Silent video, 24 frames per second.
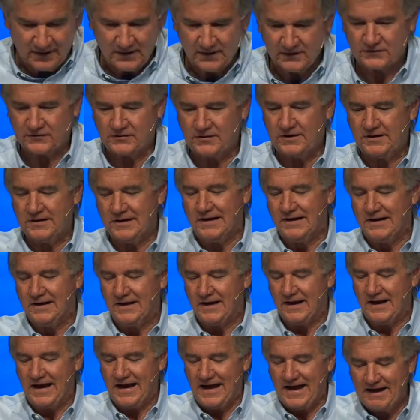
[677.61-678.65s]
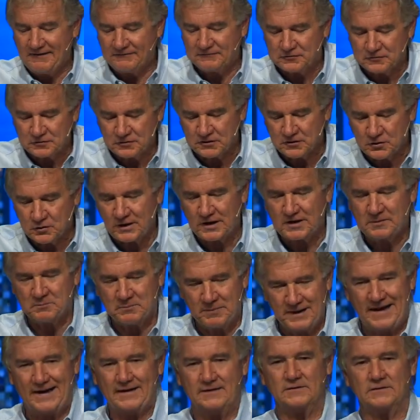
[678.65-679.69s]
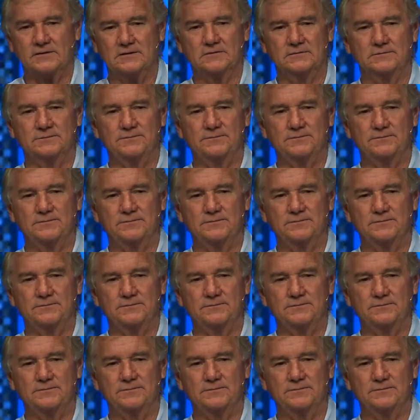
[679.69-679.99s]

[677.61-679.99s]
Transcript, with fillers: See, after a great battle,